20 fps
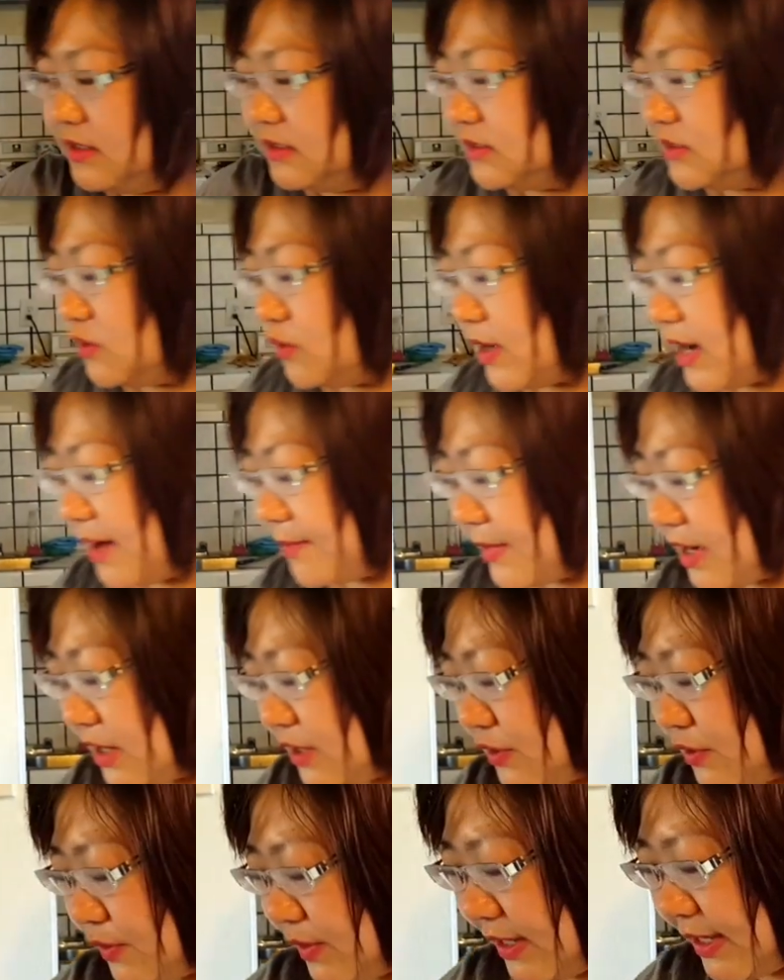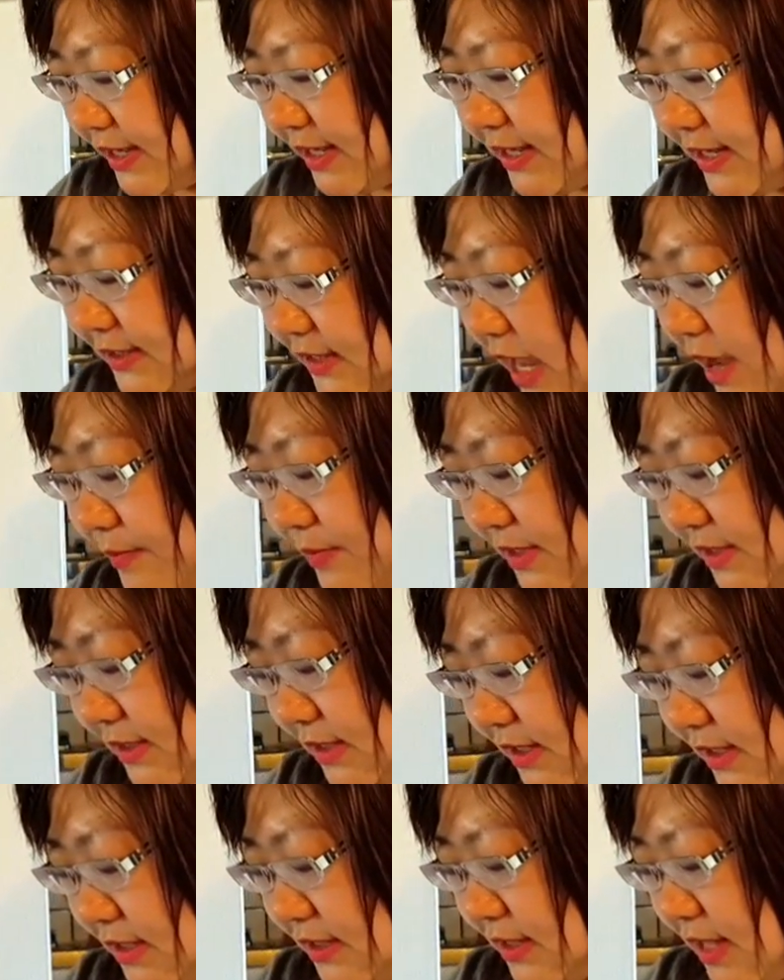So what I'm going to do is I'm just
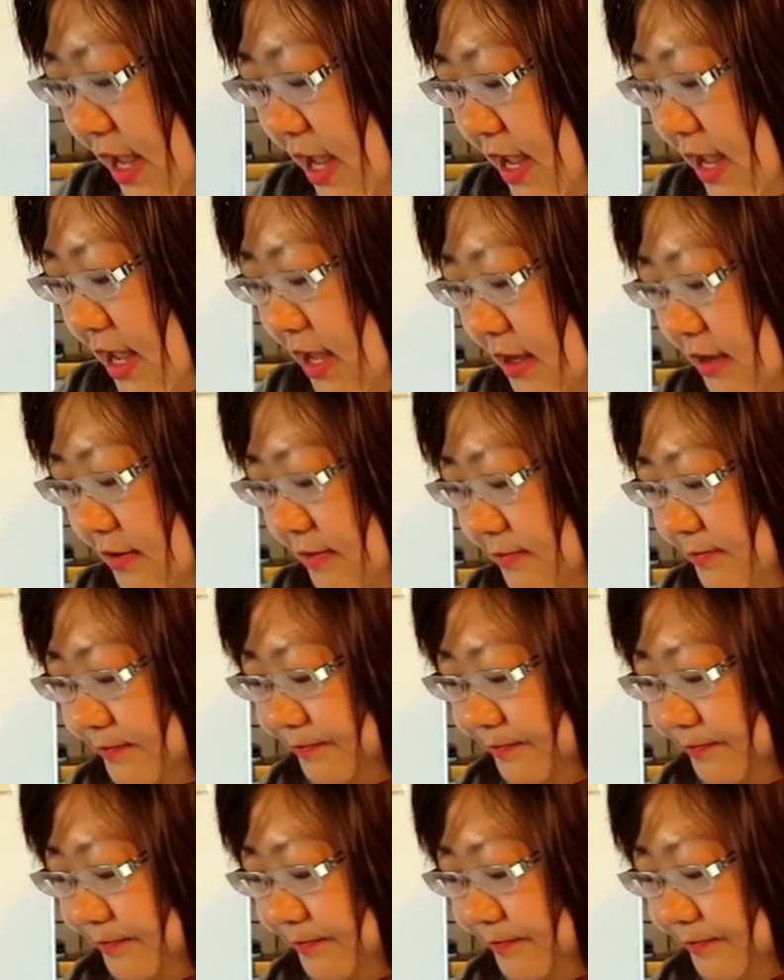going to take